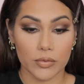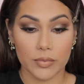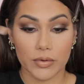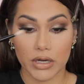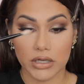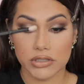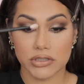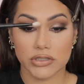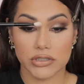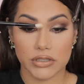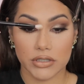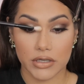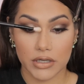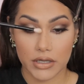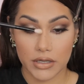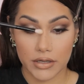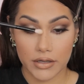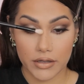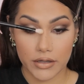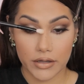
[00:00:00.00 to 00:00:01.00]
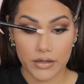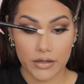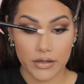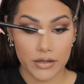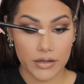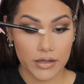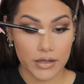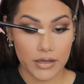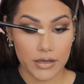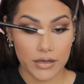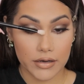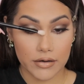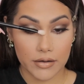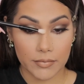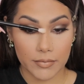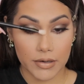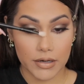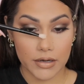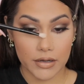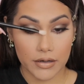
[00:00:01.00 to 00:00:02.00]
brush. And
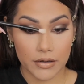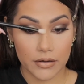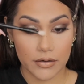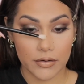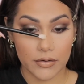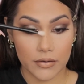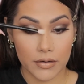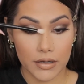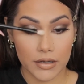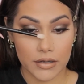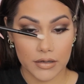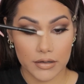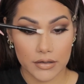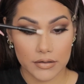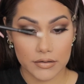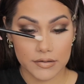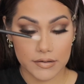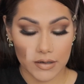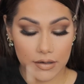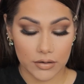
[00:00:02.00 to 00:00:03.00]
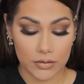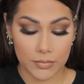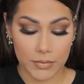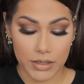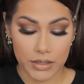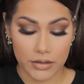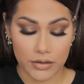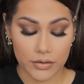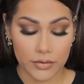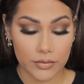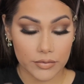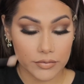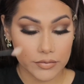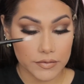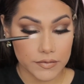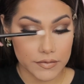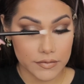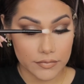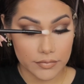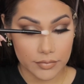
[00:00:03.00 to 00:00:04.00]
I'm gonna go down my nose.